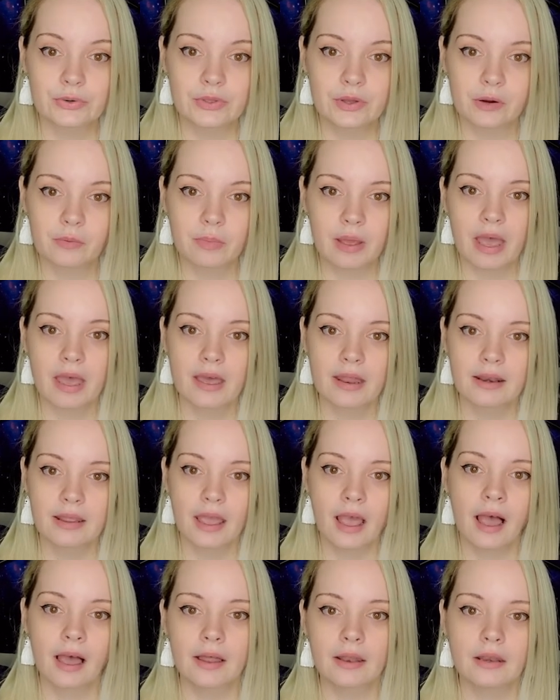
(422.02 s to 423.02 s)
their bed
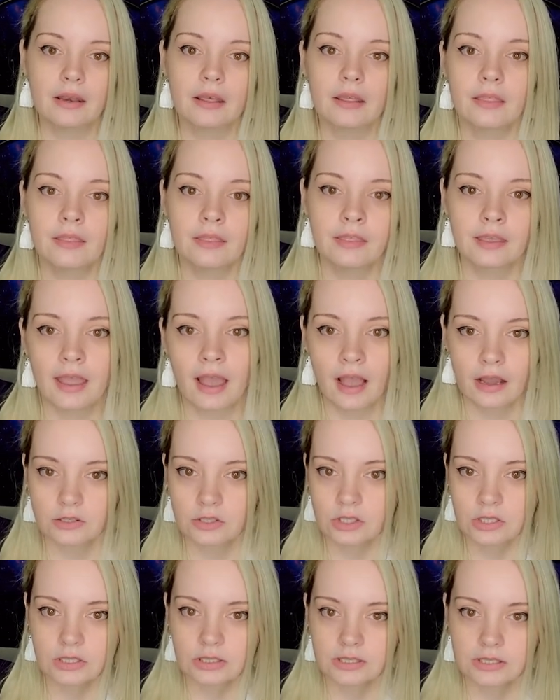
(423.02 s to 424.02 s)
and the
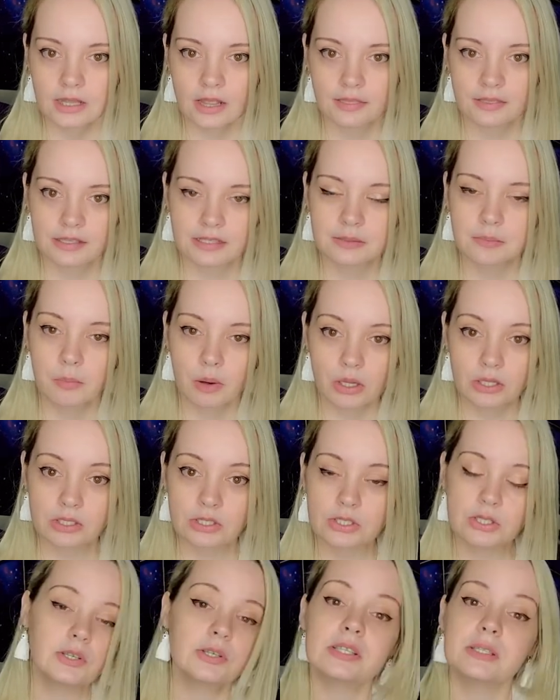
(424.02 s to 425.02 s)
actions that this
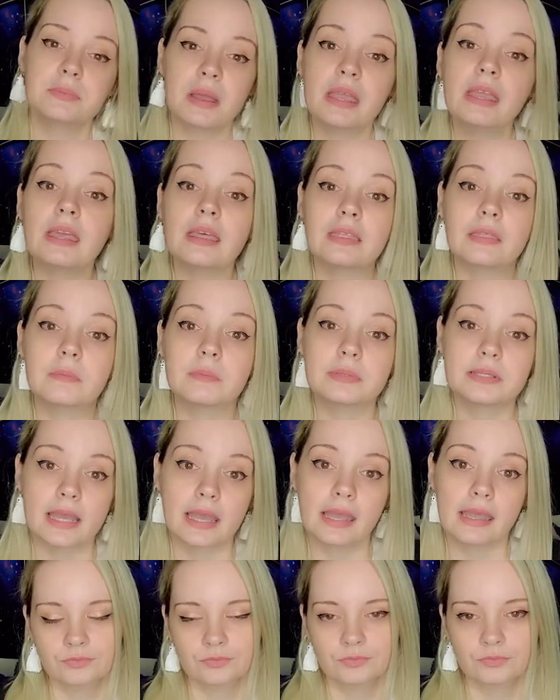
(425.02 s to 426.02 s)
monster is making them
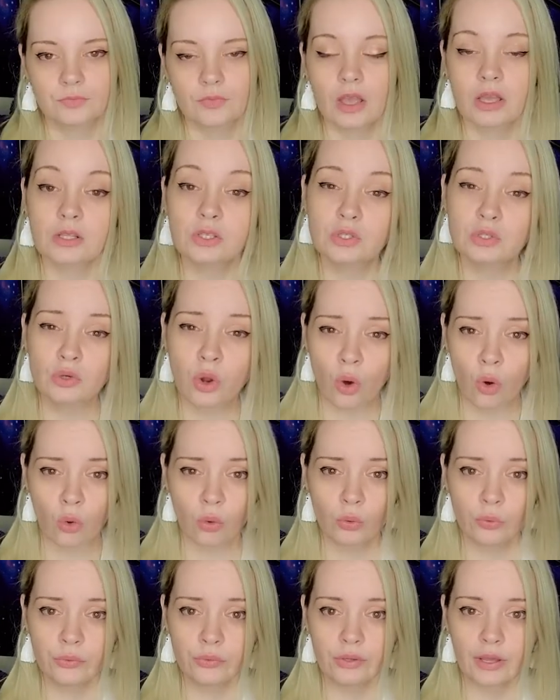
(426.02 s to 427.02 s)
take. It's
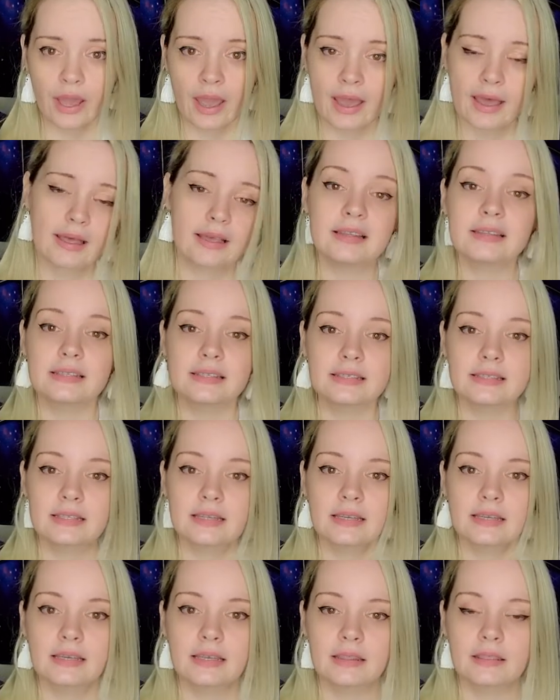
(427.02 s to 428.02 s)
told as
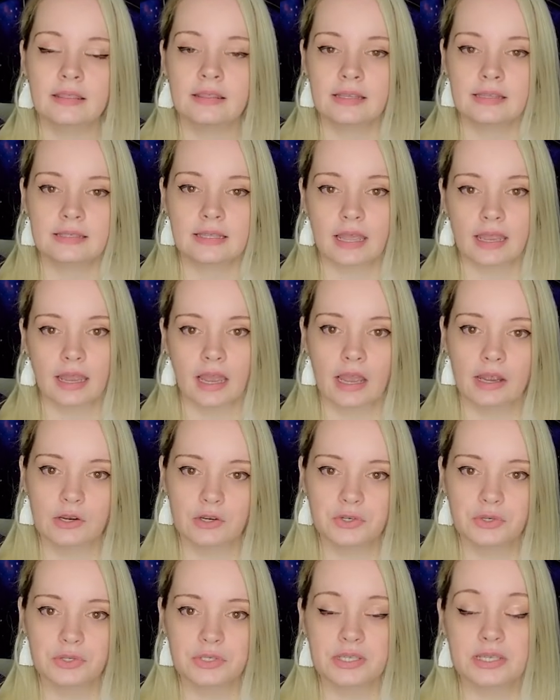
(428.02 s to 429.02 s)
the
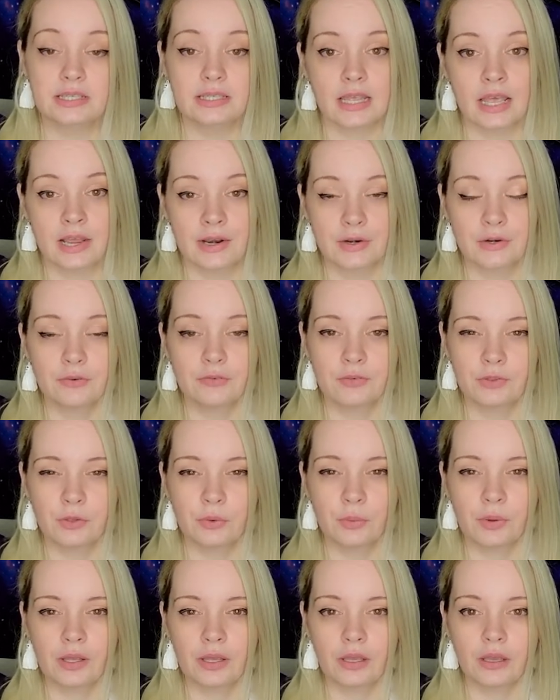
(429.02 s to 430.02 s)
psychiatrist is
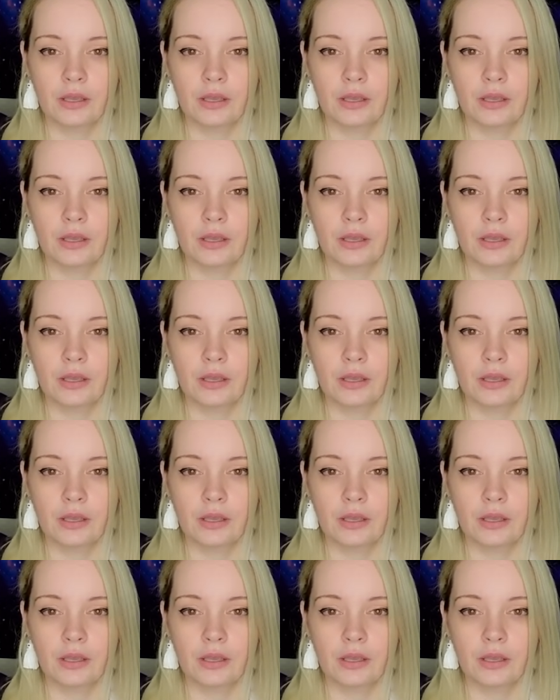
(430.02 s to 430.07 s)
interviewing